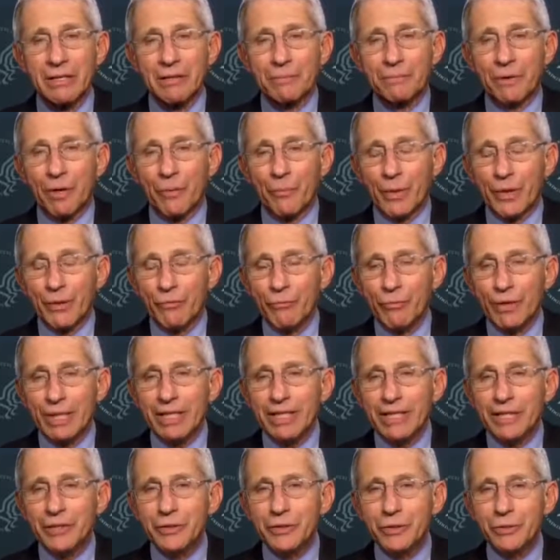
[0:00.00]
but we
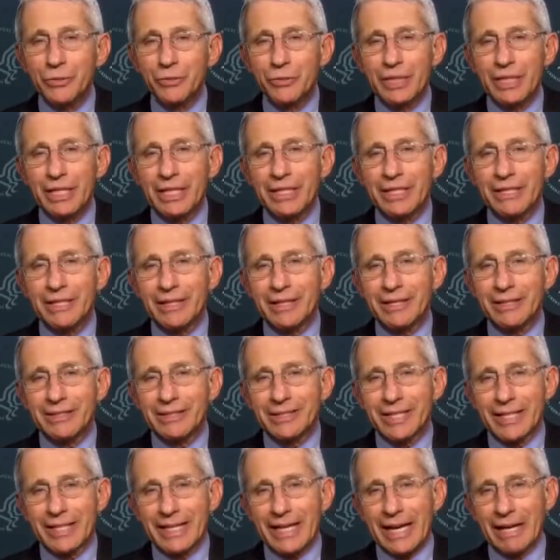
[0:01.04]
really do need
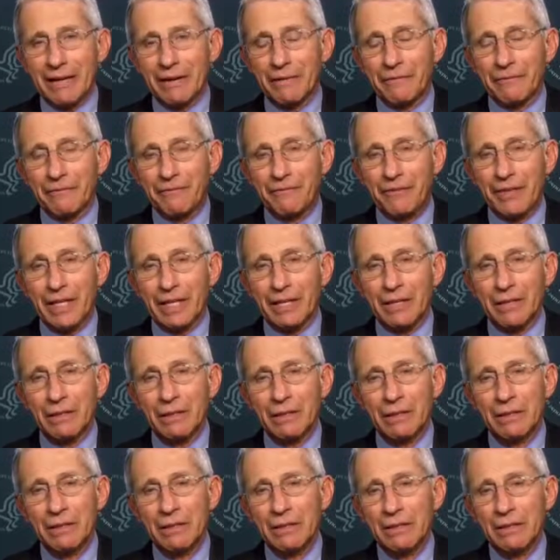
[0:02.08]
to get a feel